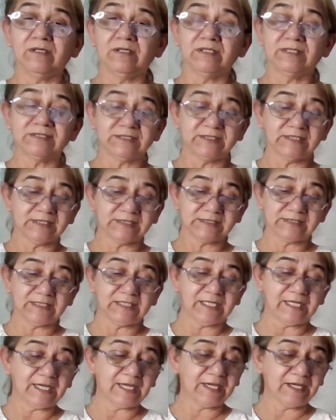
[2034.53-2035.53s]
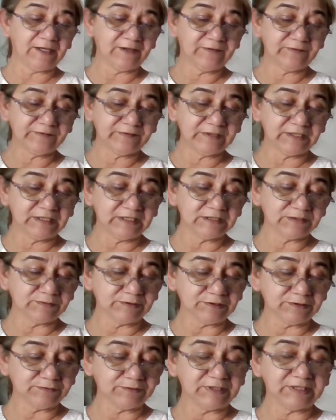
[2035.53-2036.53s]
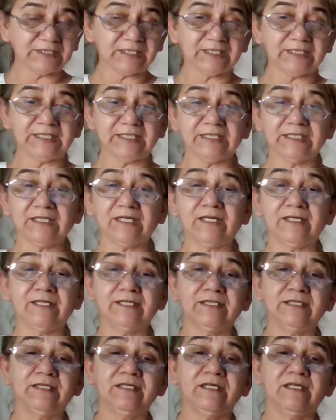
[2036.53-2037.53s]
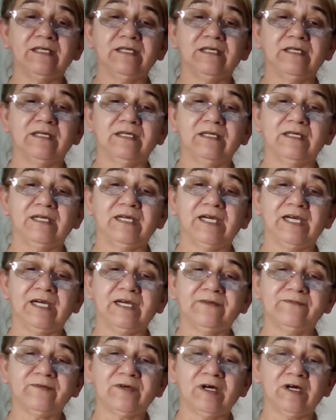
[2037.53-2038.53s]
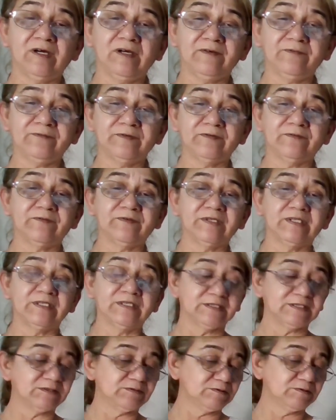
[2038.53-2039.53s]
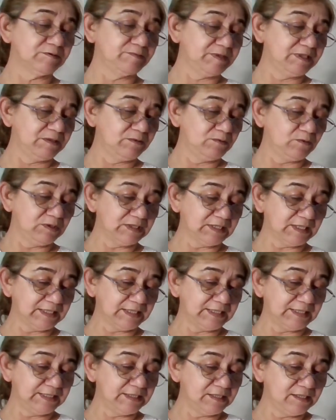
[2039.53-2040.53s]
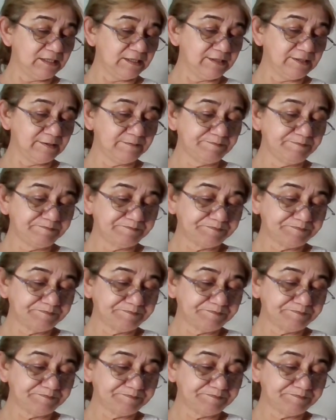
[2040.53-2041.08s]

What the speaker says: a 6.5. These were $3.99. Half off of this would be $1.99.